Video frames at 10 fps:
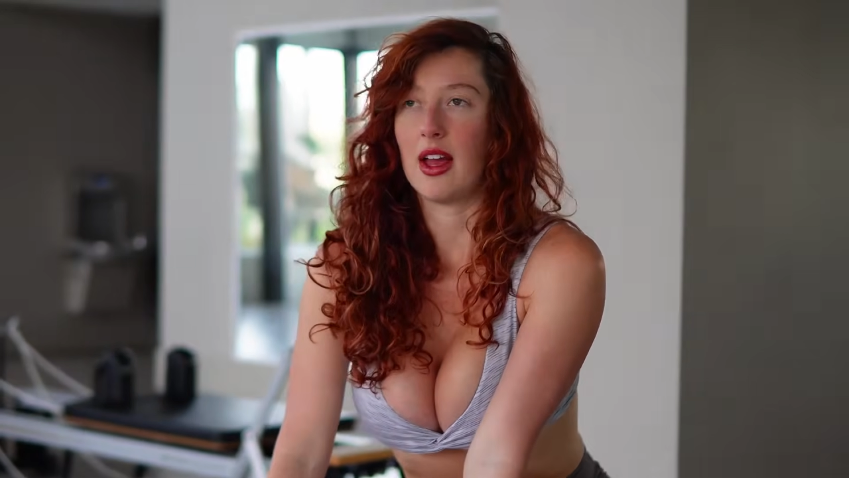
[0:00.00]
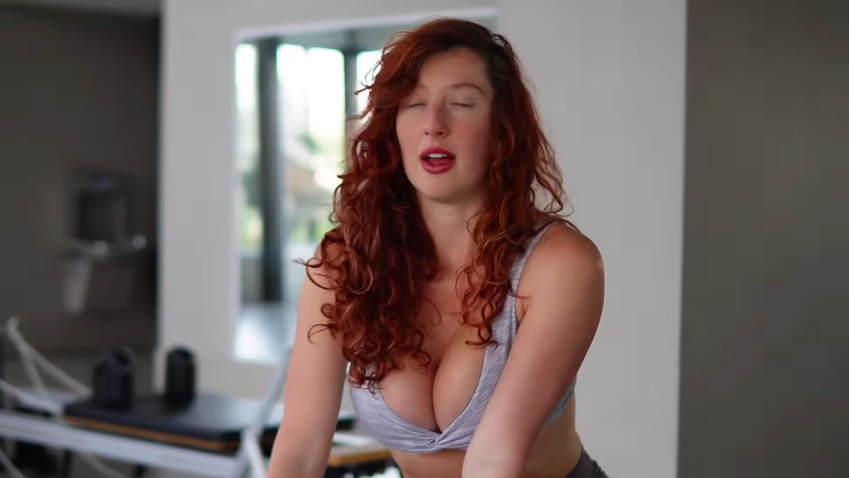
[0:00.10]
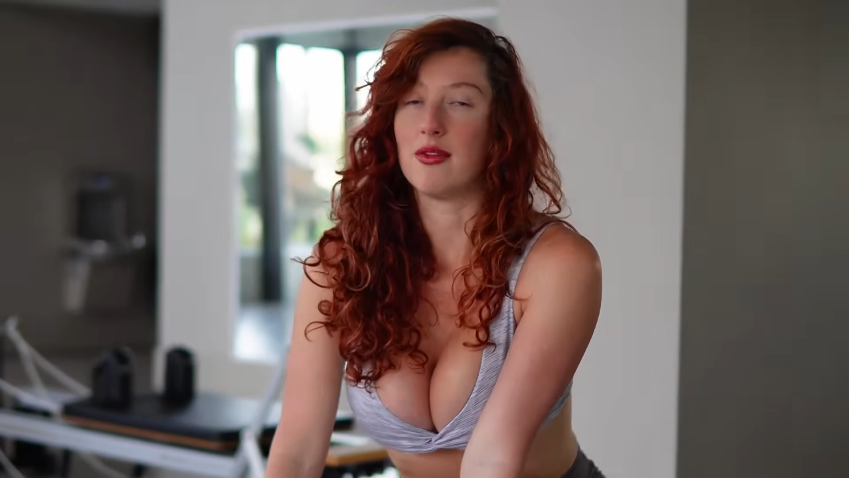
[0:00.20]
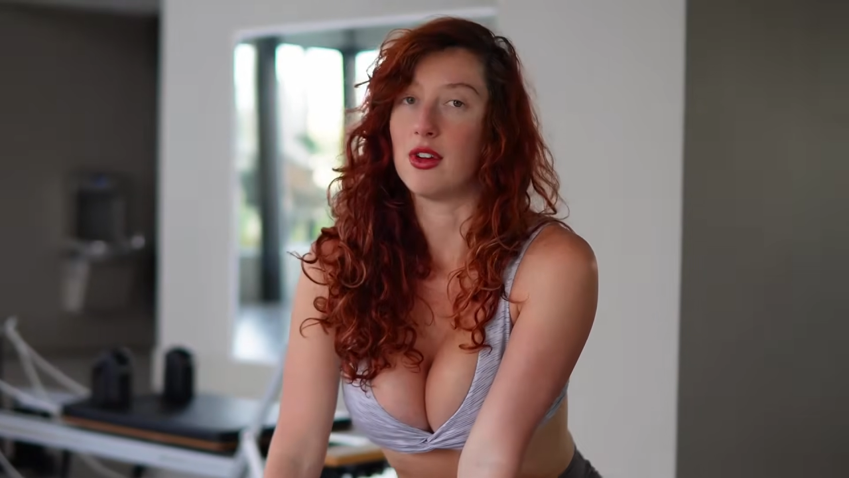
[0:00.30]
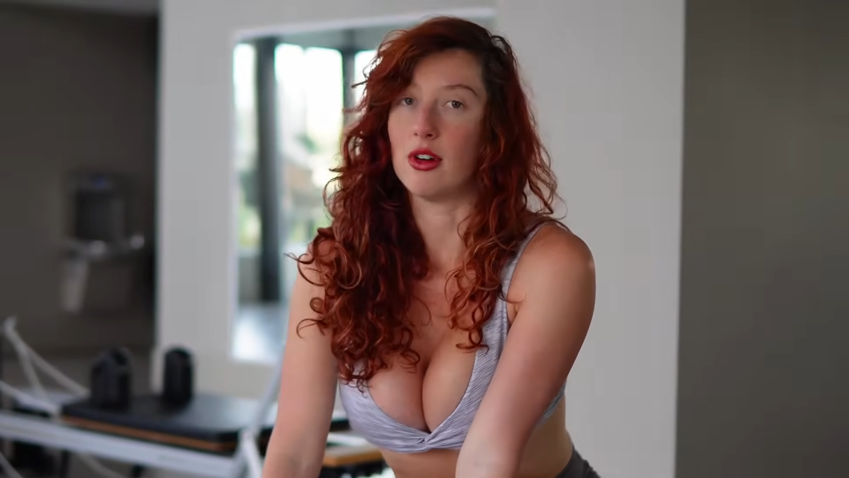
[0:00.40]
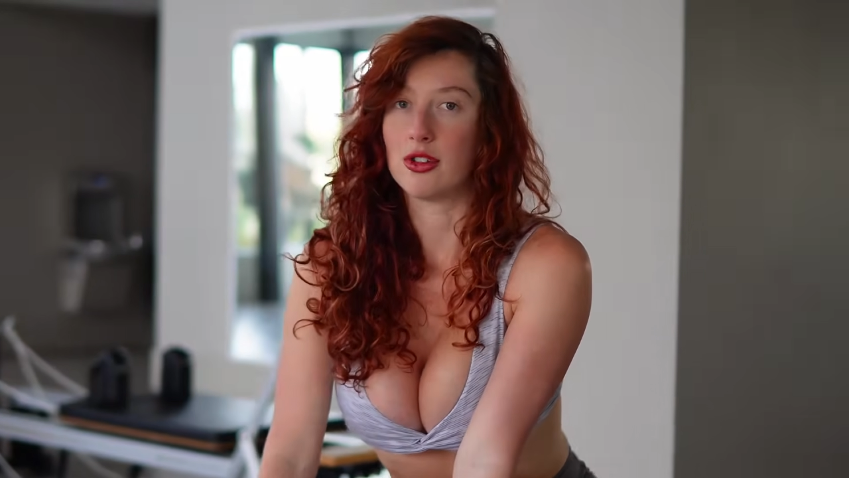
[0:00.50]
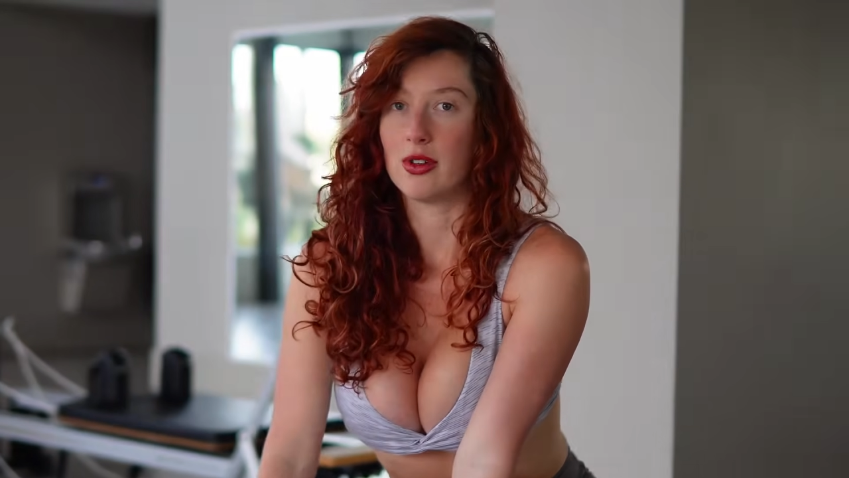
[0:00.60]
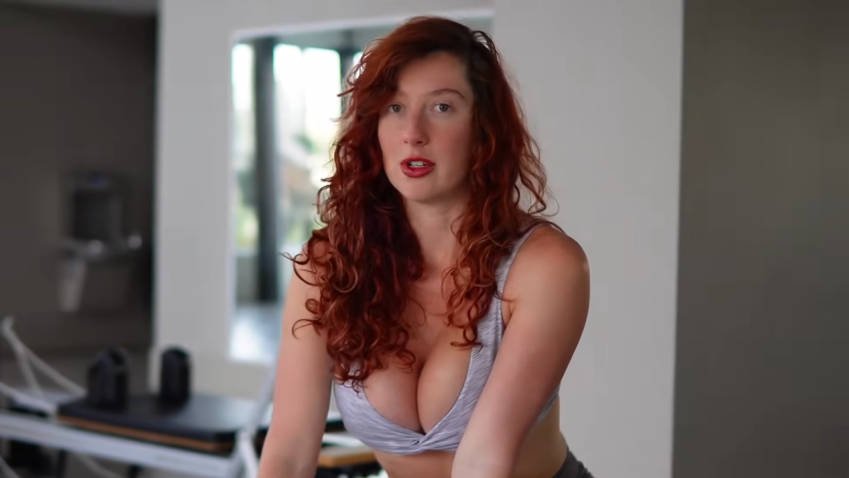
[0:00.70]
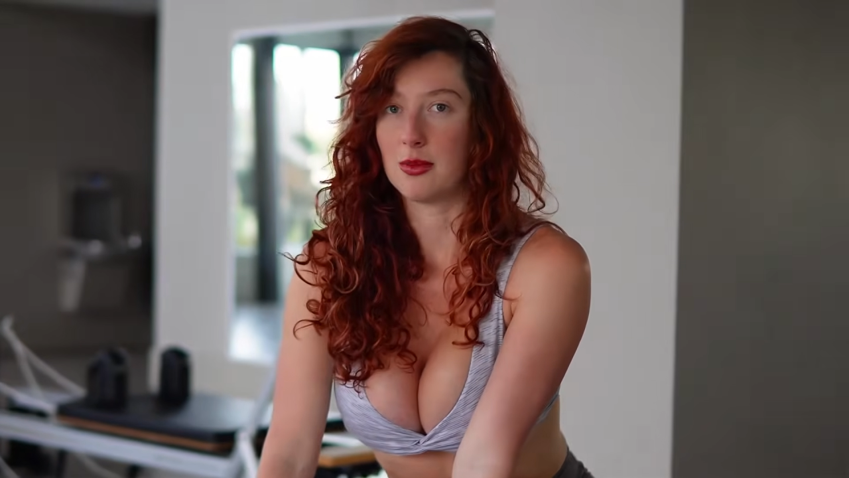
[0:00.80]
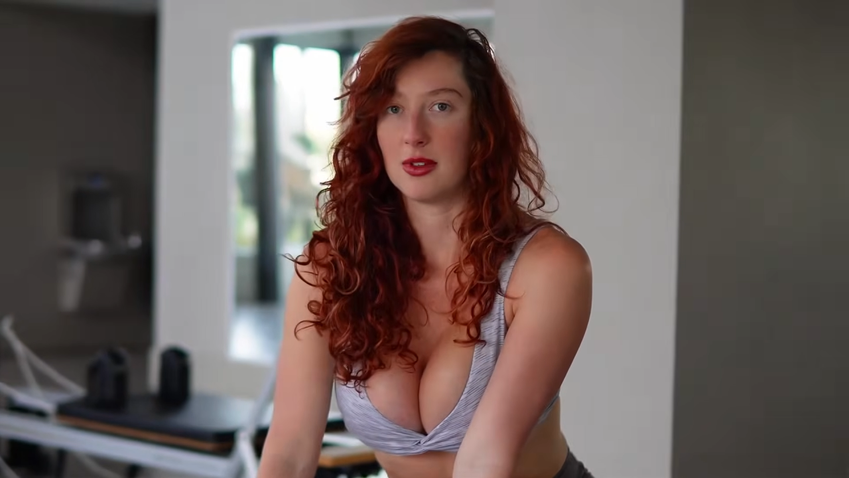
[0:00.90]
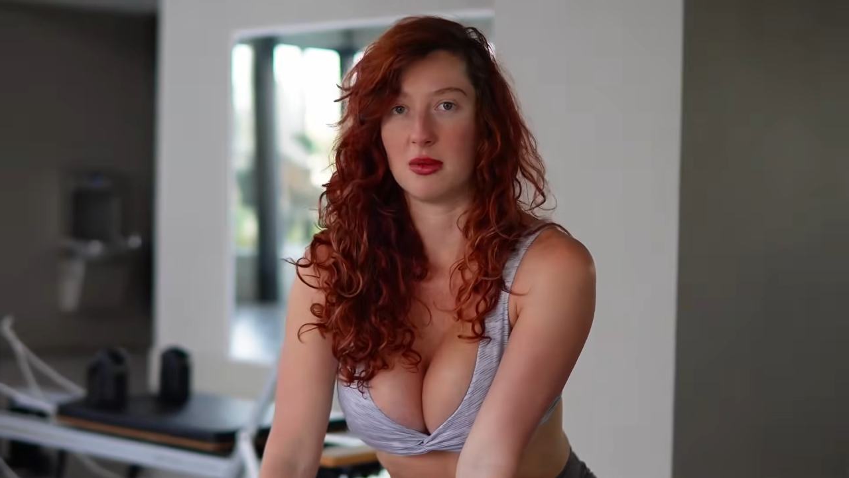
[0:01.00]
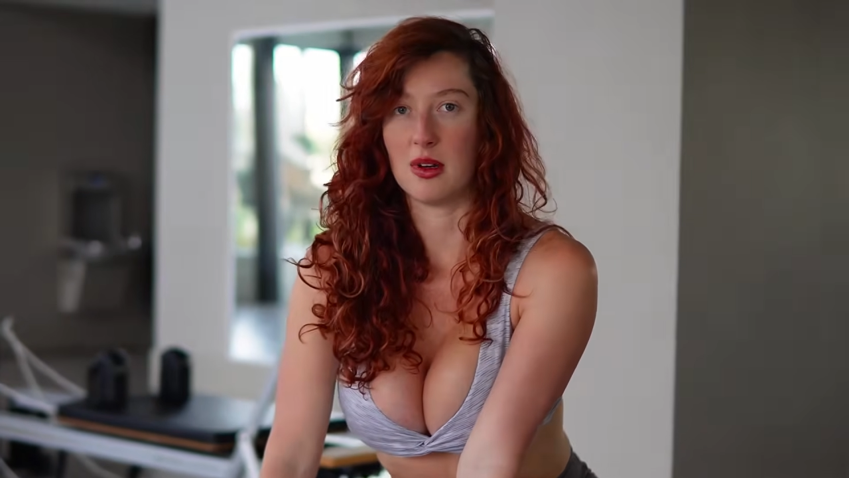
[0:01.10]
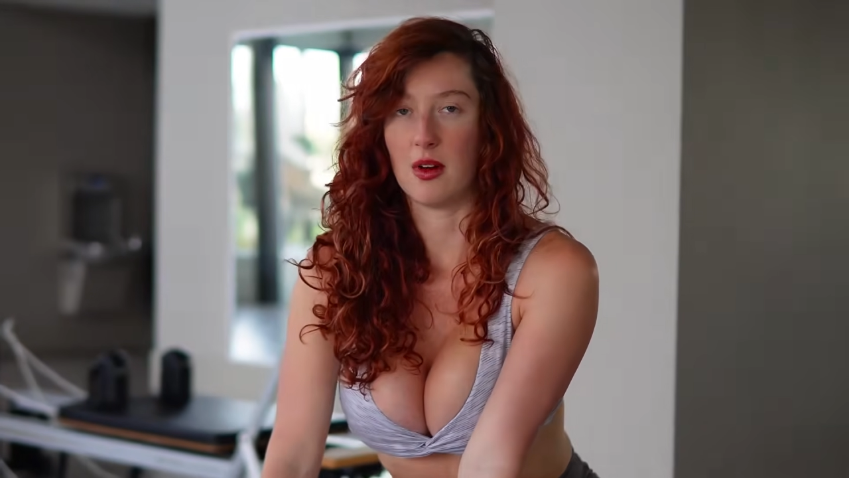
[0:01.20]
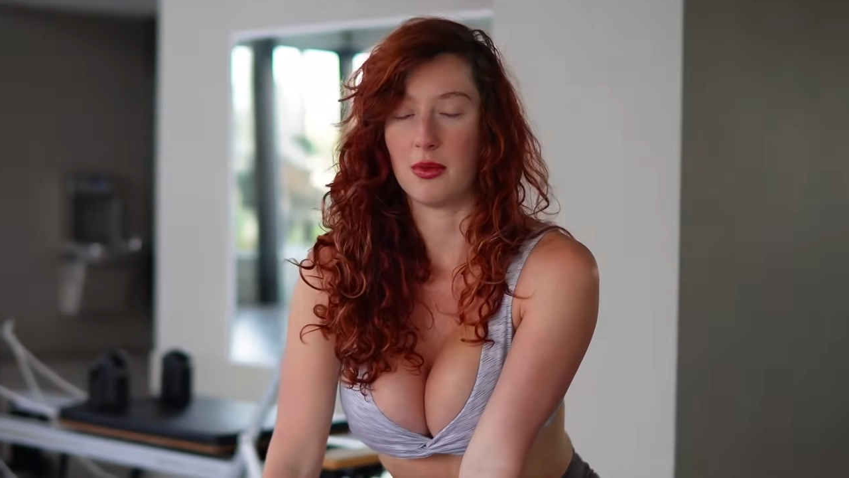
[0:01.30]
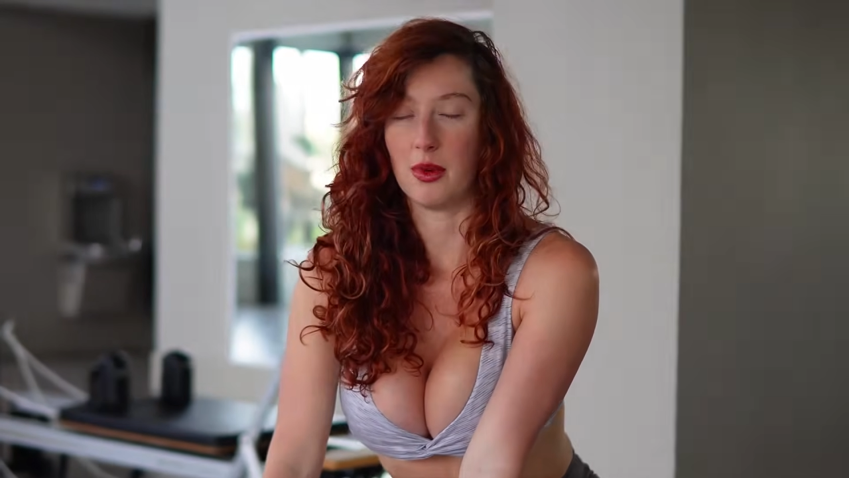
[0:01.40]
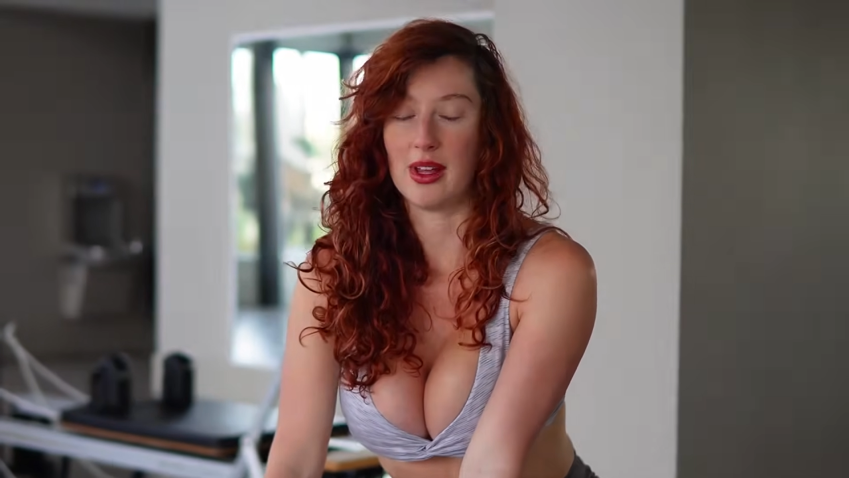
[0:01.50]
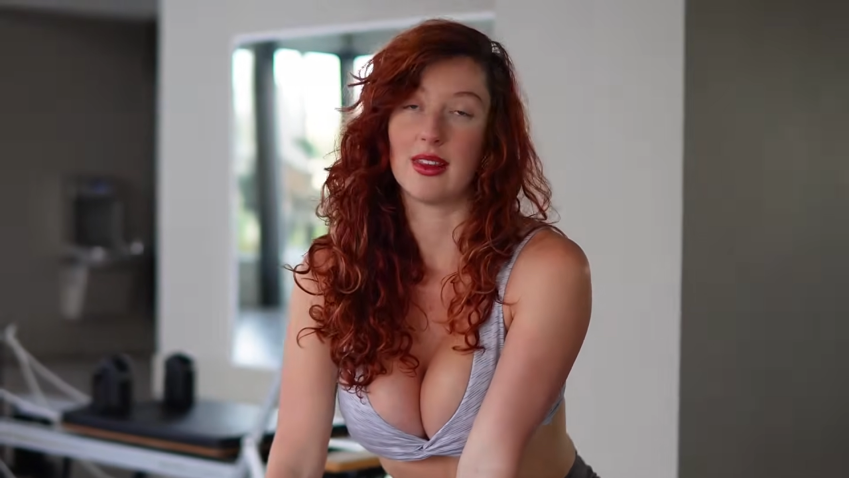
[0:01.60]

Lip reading: I have no choice but to move up the weight,